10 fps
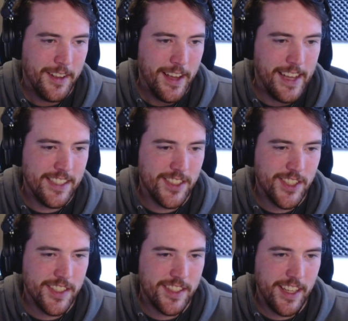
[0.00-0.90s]
Is it
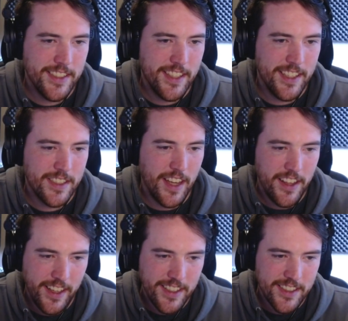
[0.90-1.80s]
just things that... I
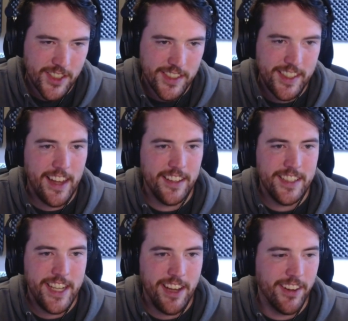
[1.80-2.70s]
think it's just that
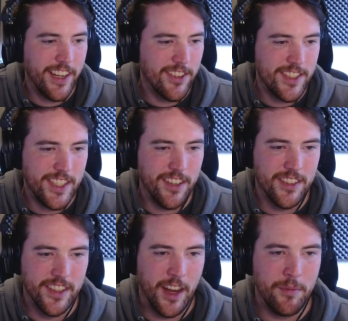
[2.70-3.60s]
interior
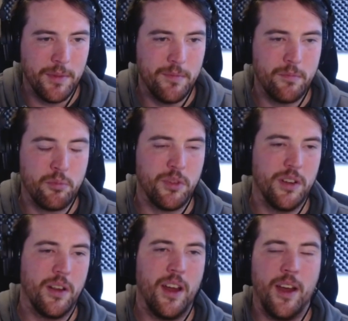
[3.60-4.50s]
shield that I'm
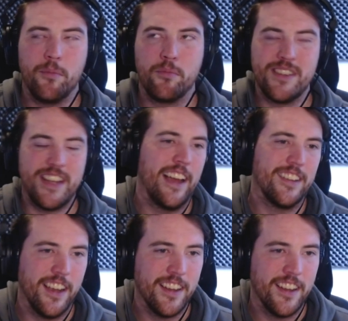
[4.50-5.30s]
protecting.